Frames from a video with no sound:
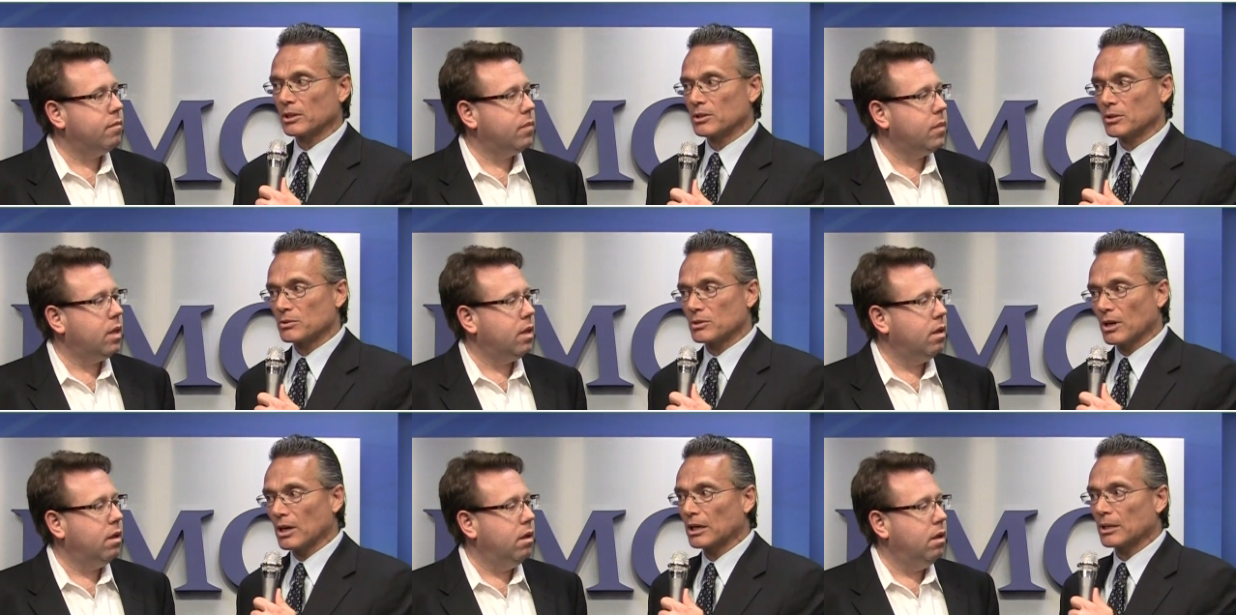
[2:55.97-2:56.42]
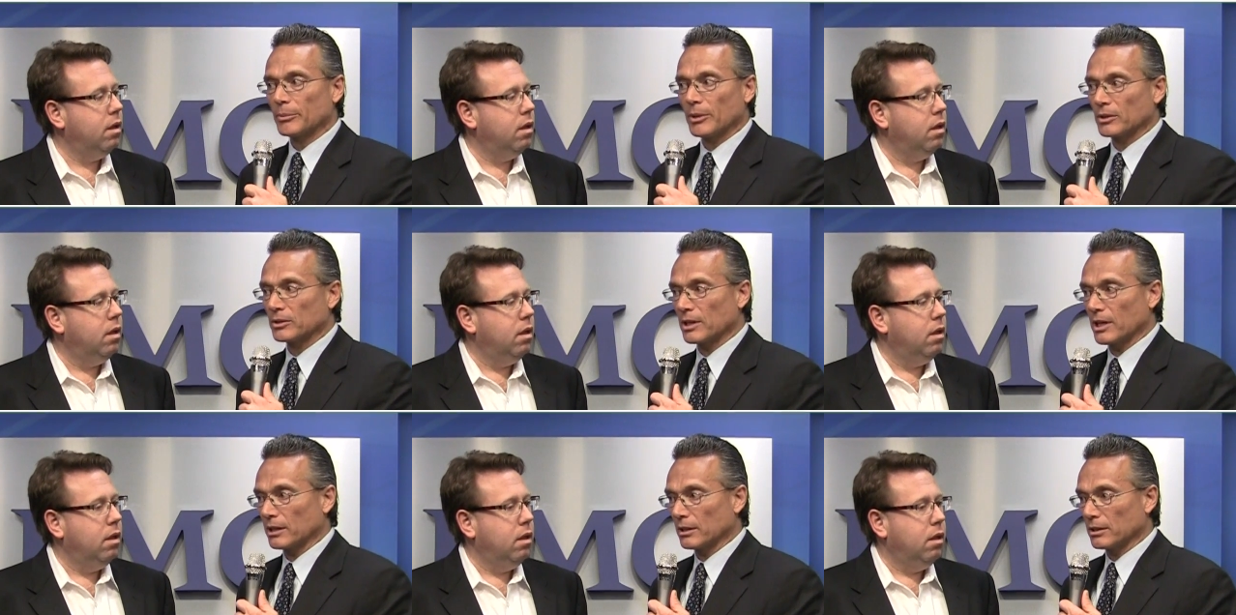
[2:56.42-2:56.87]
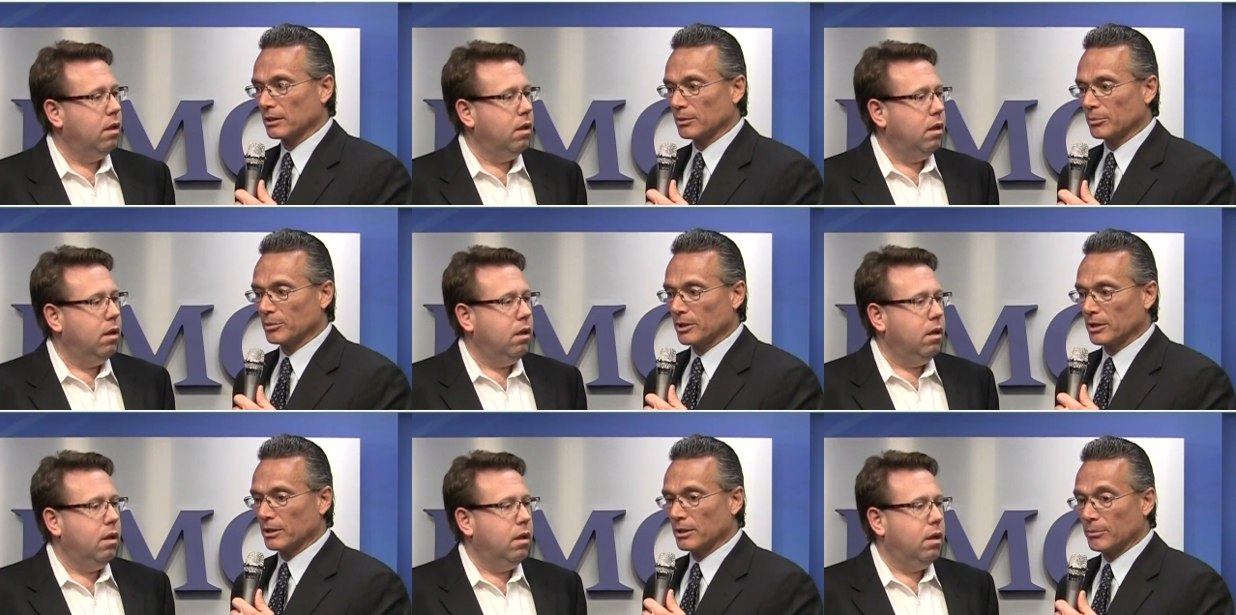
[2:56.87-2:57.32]
Speaker 1: Can you talk about that a little
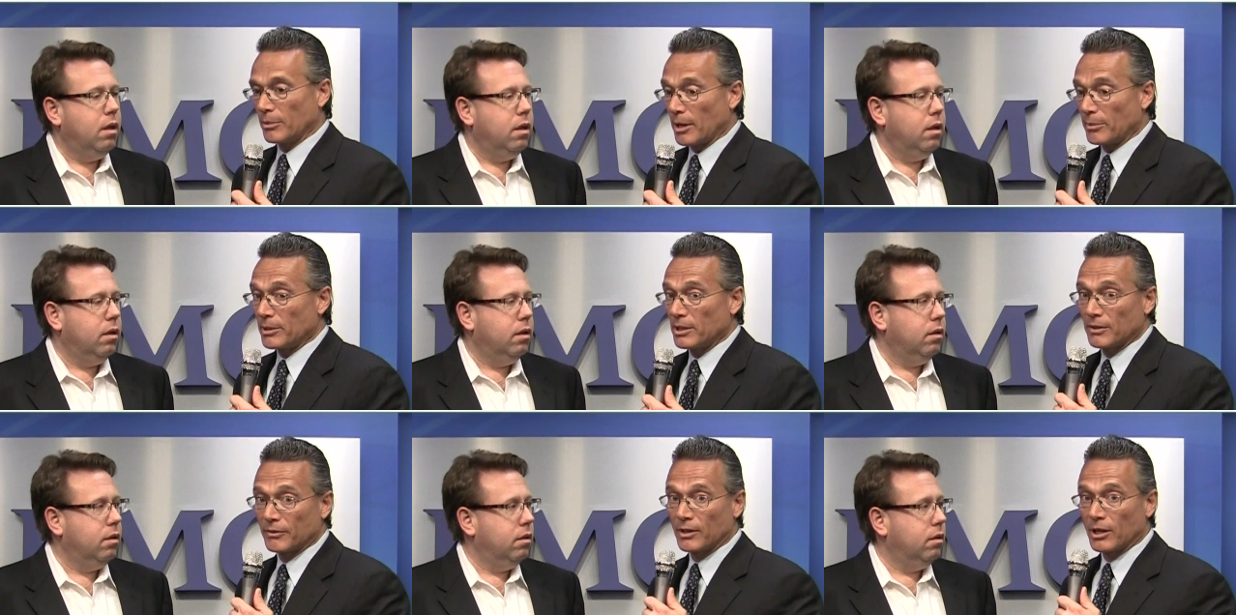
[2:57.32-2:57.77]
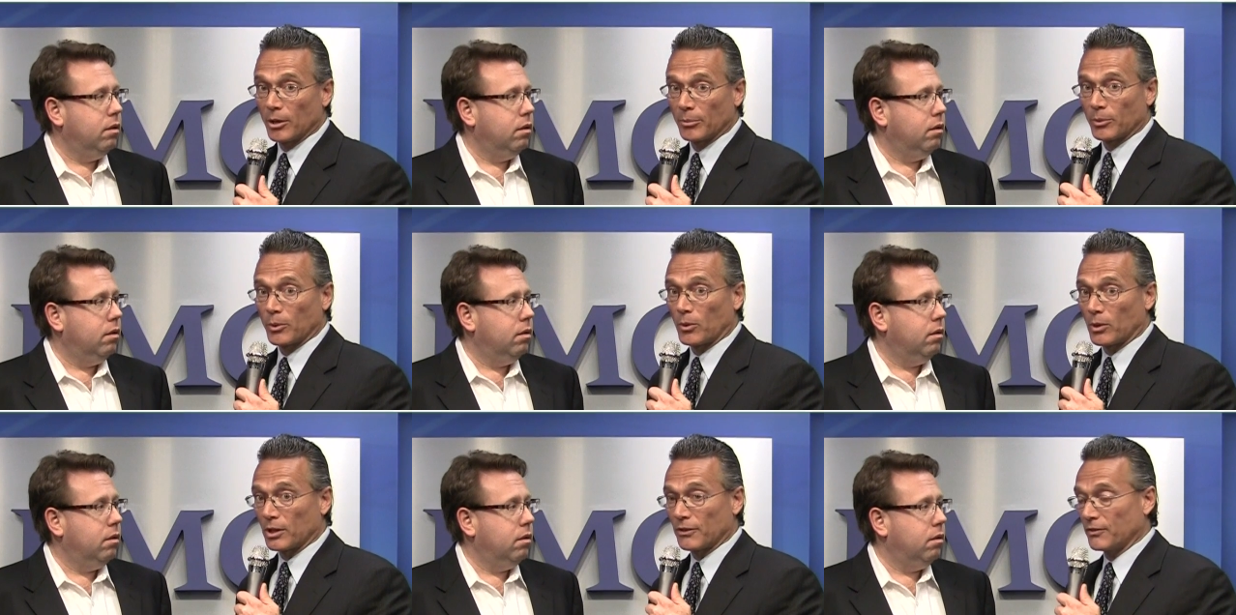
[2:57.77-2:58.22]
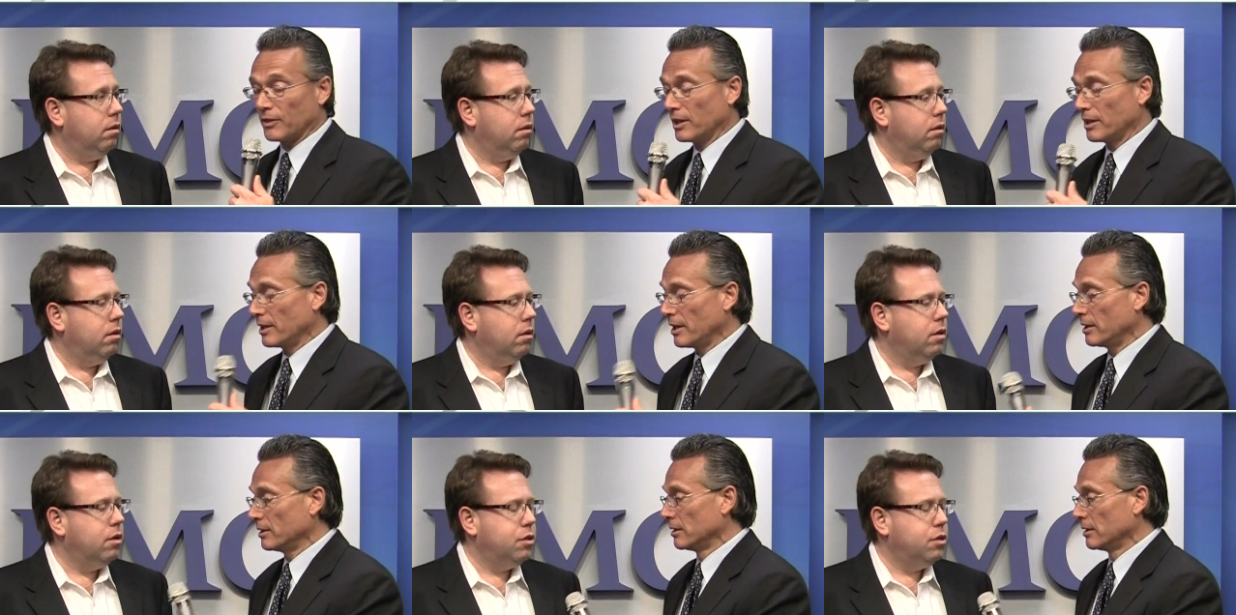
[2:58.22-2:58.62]
bit and maybe even help quantify that?